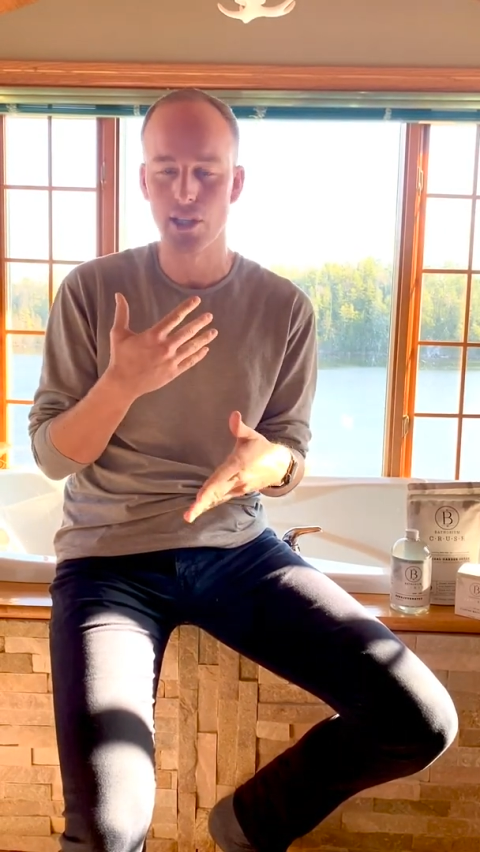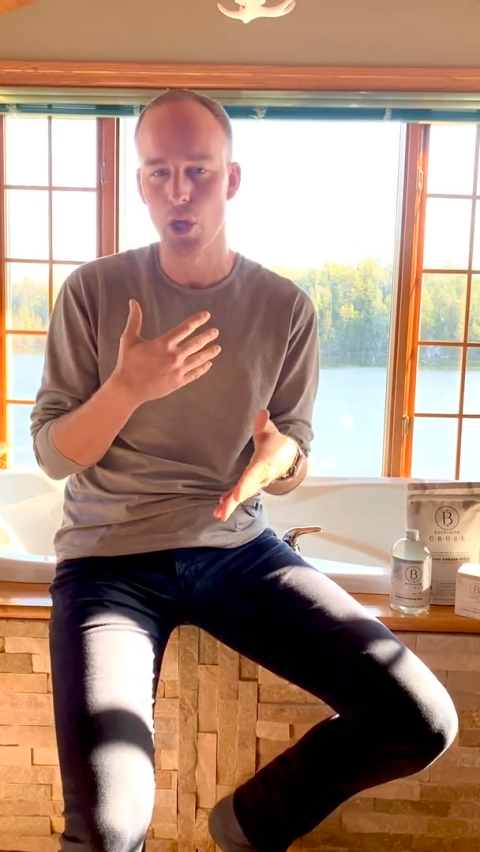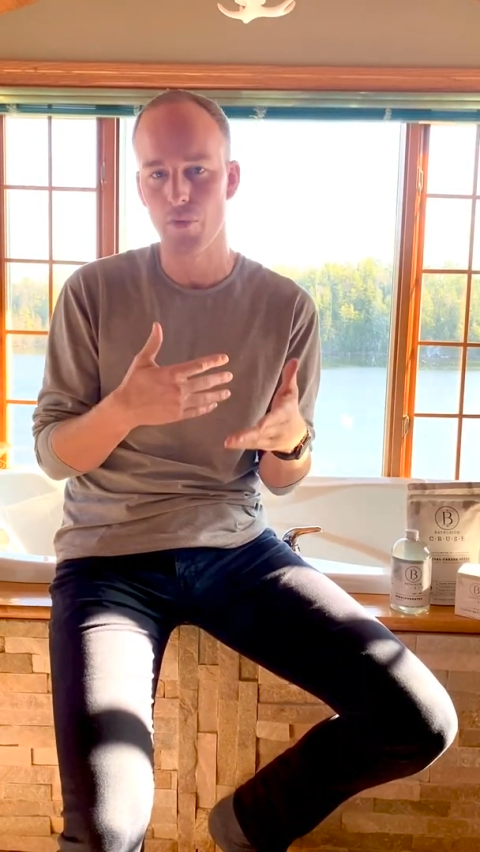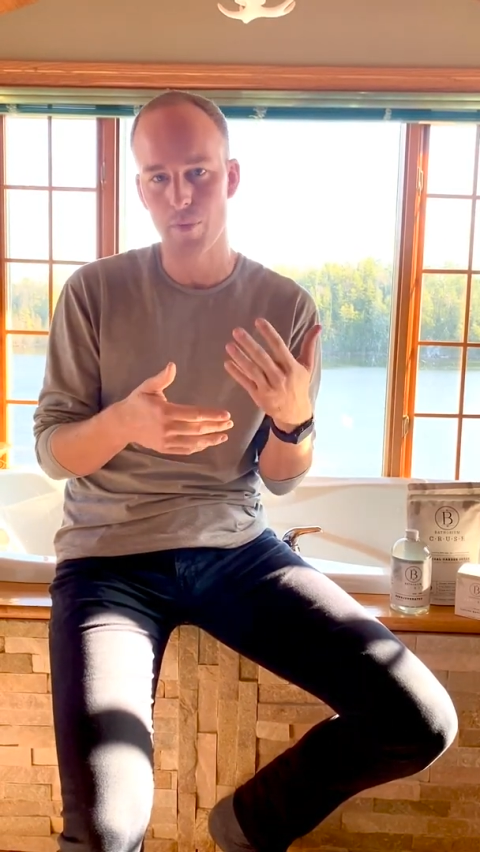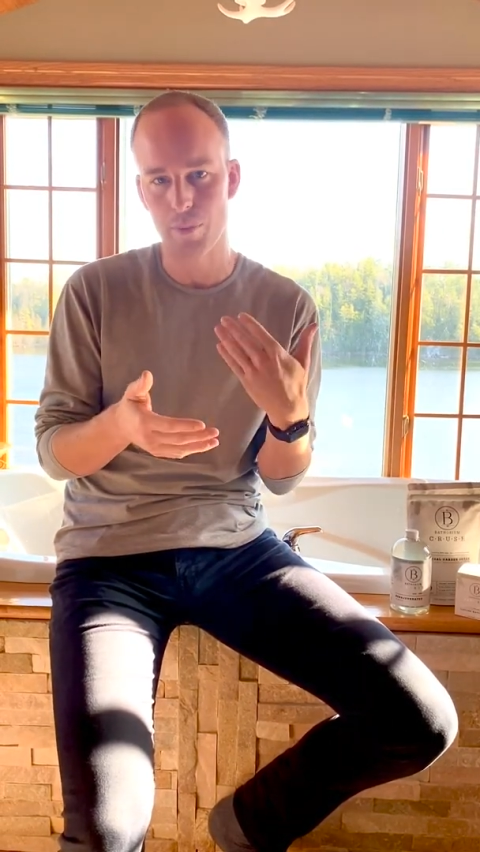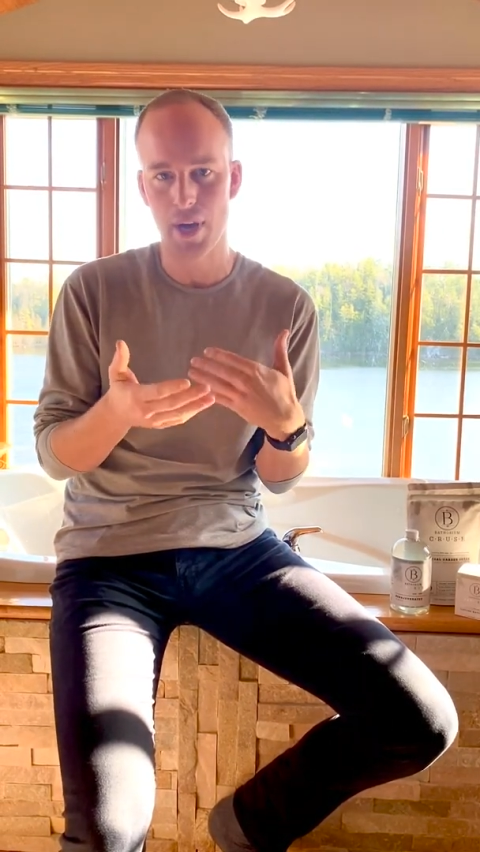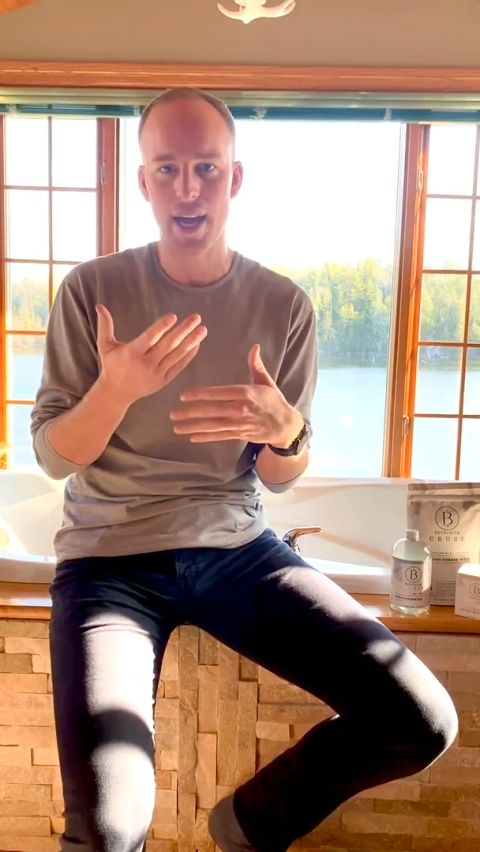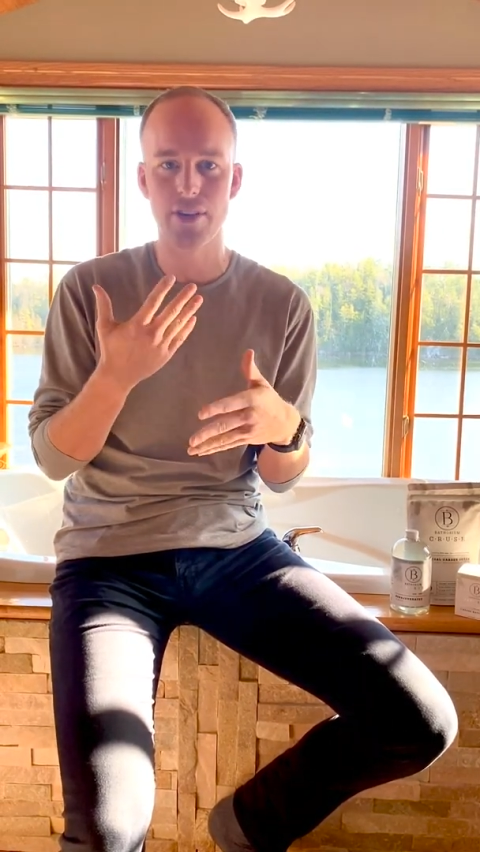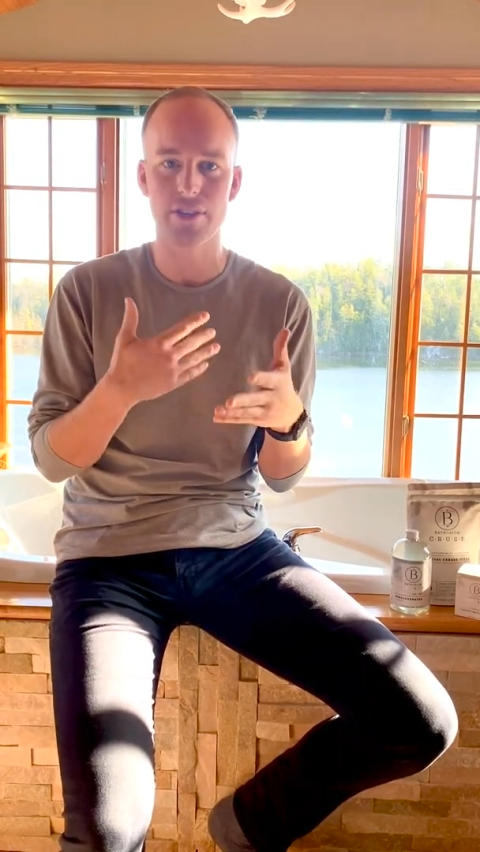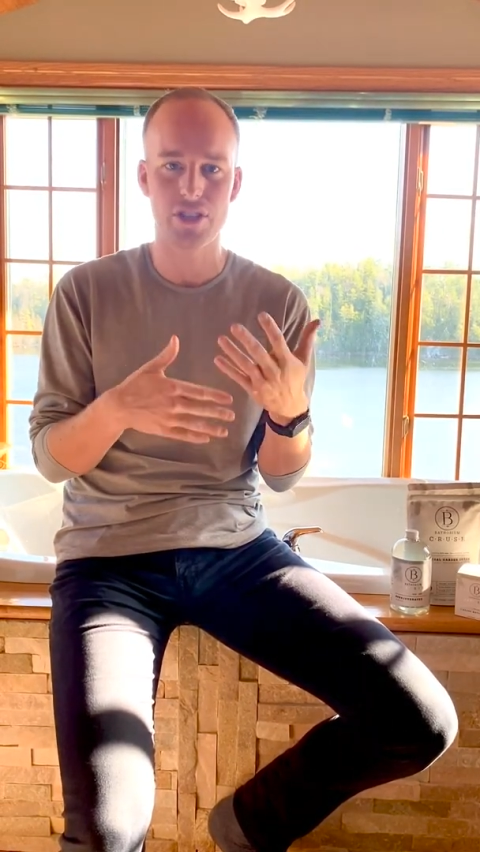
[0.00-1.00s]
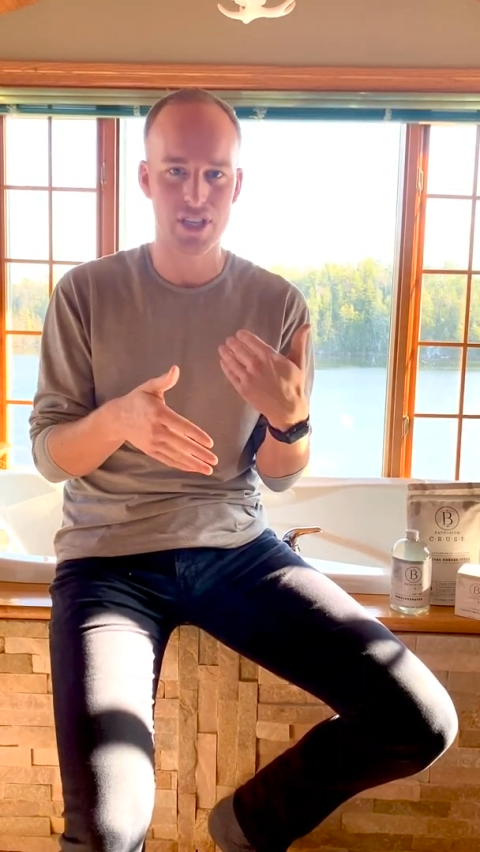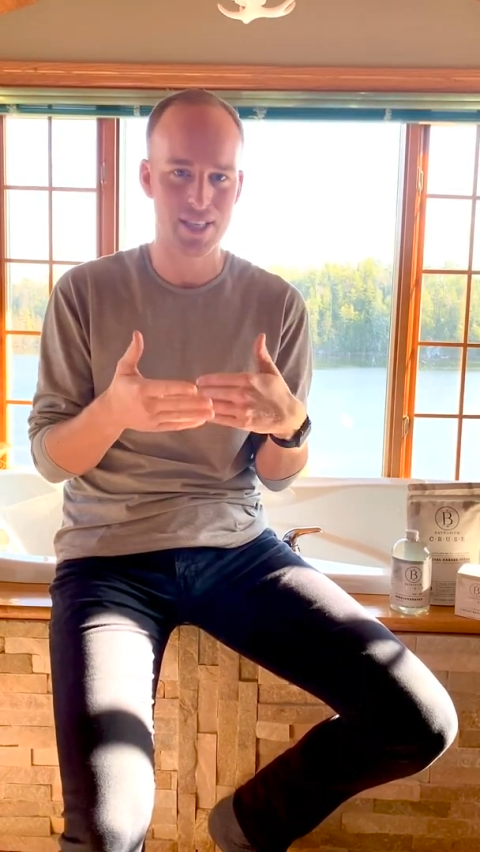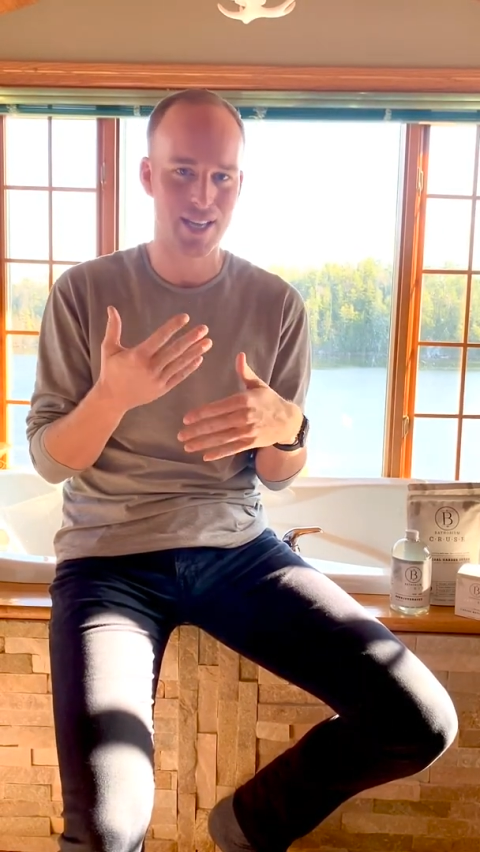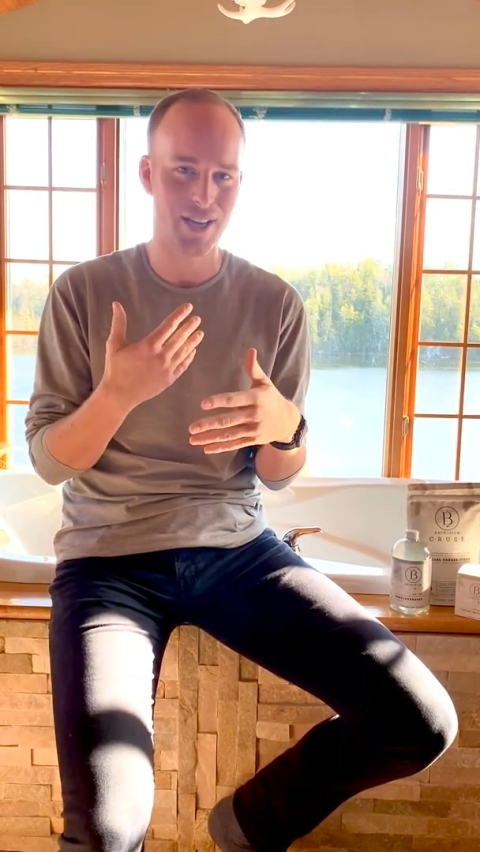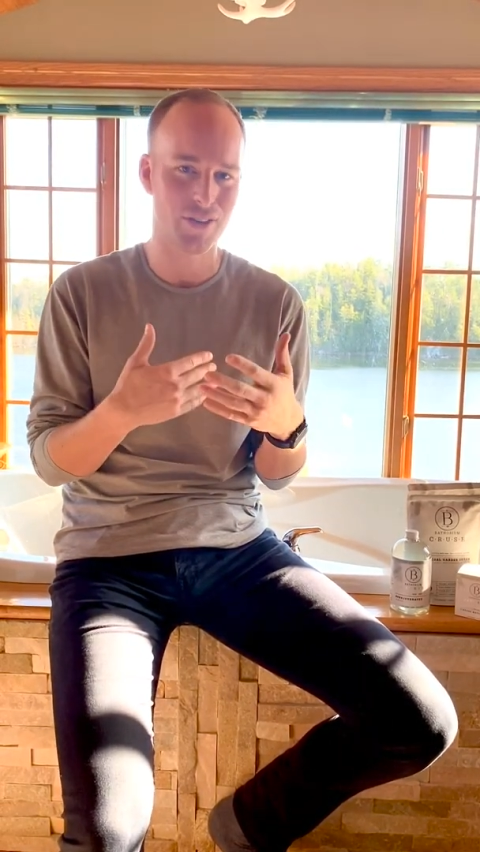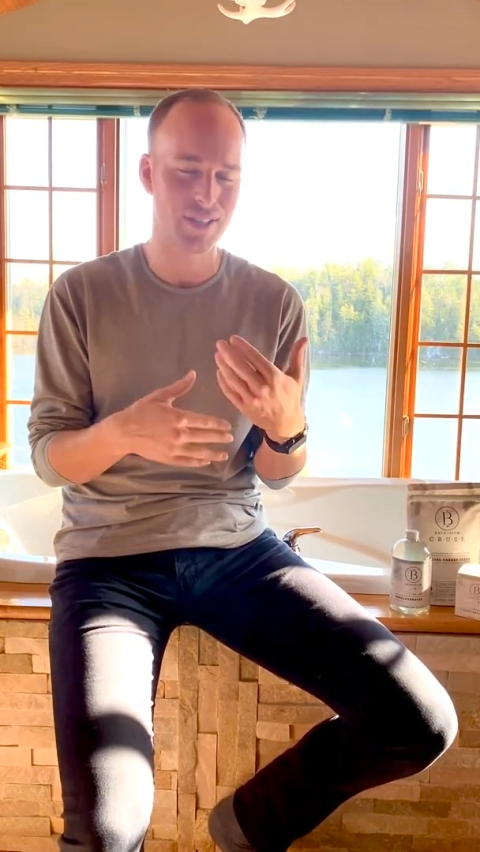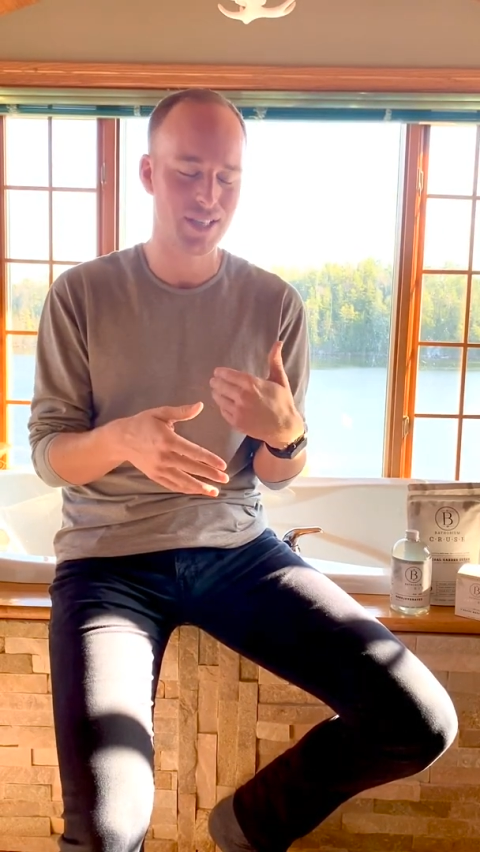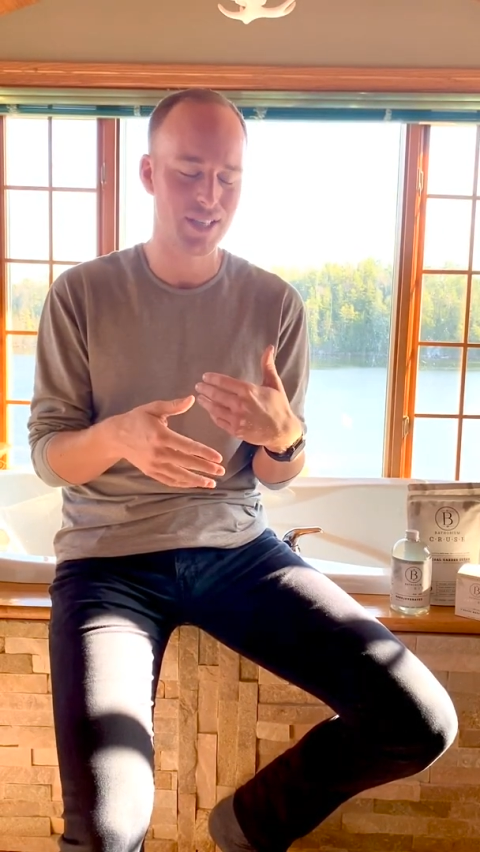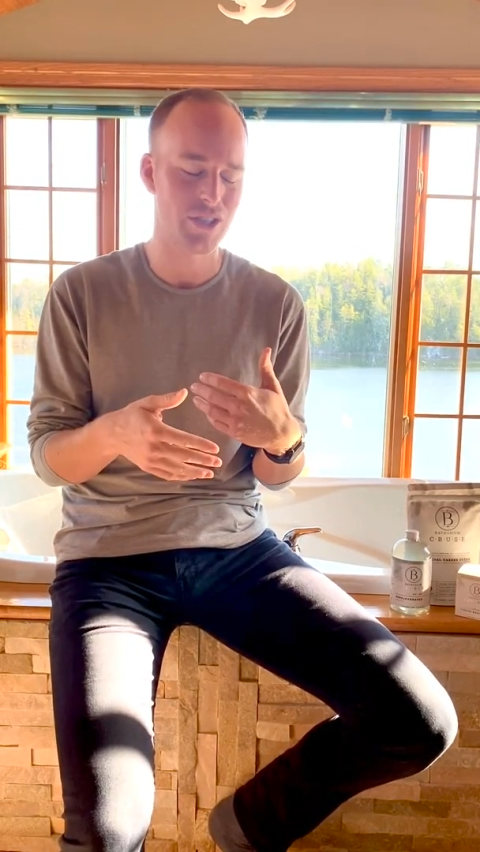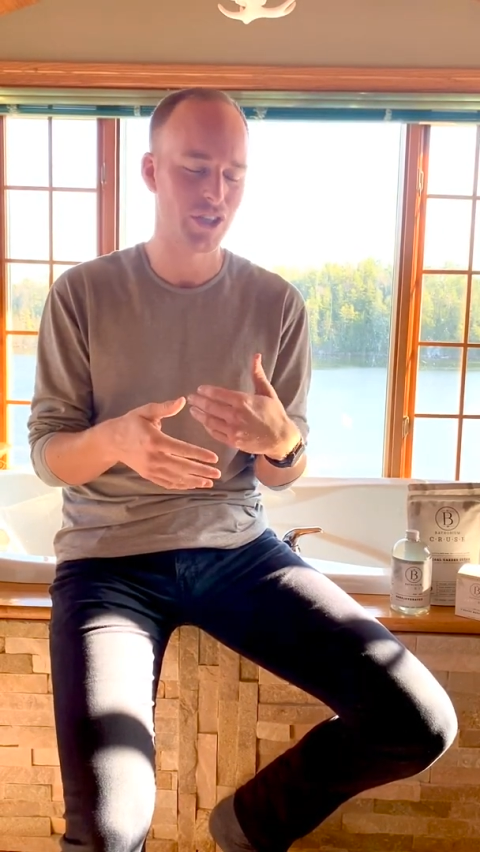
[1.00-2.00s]
loaf of bread or a cheesecake or a
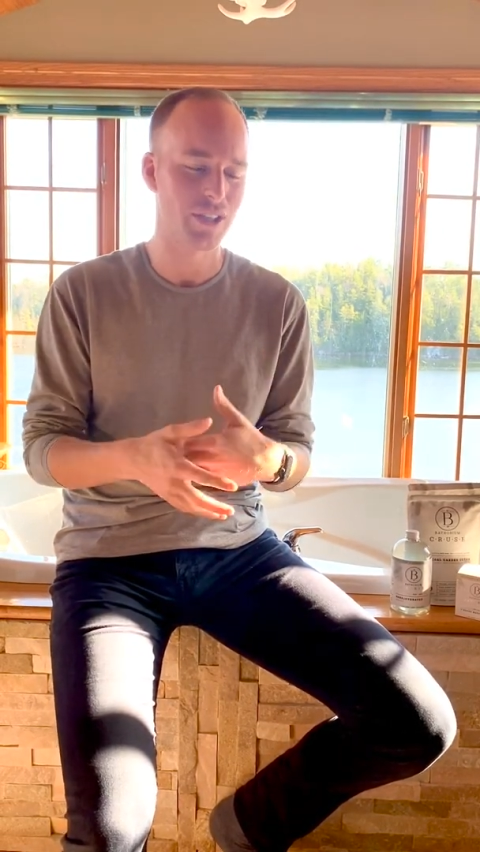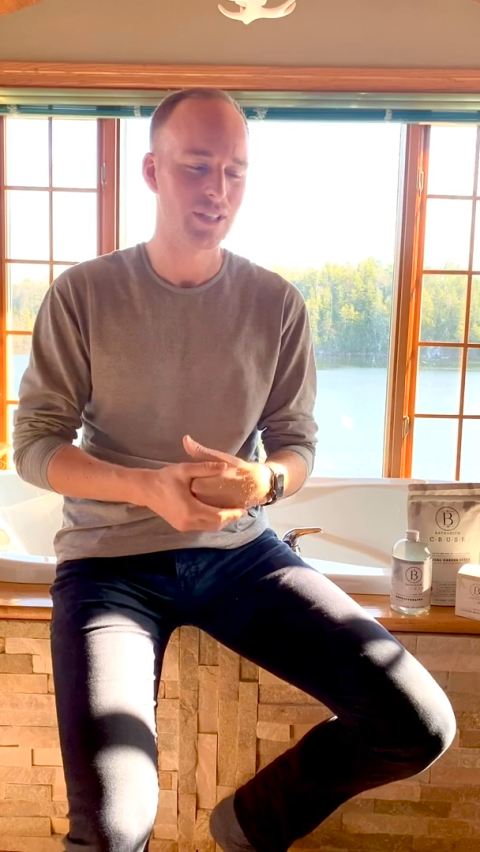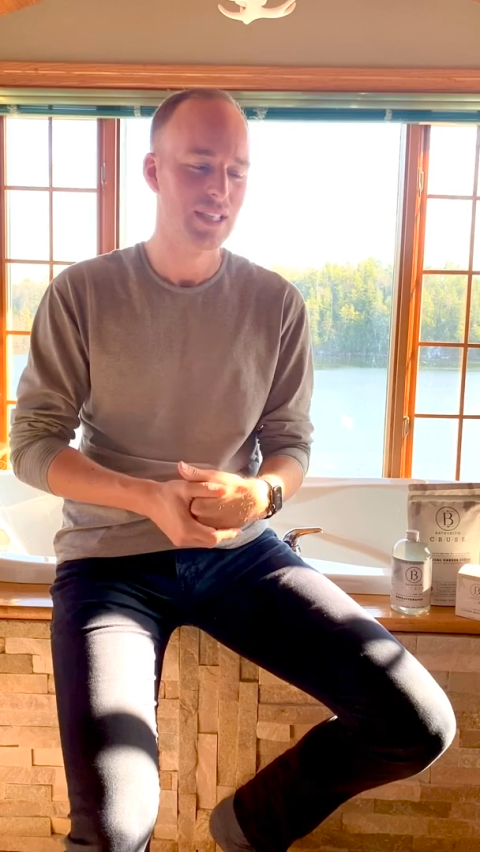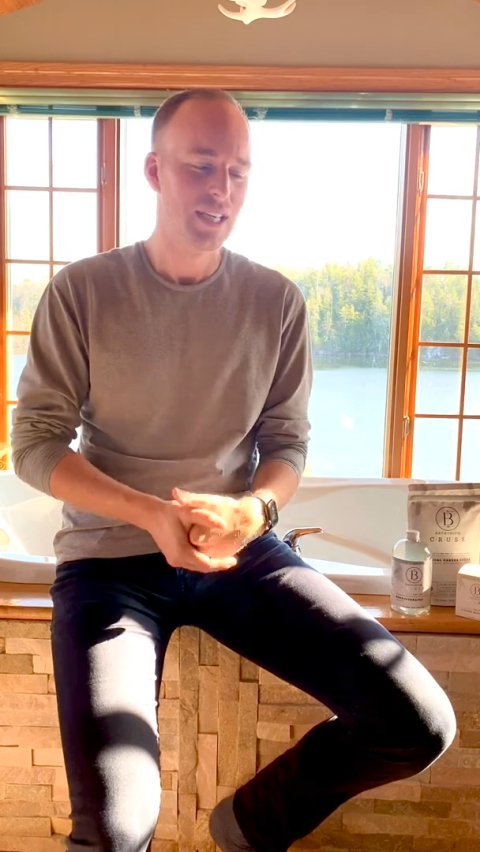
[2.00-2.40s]
t-shirt.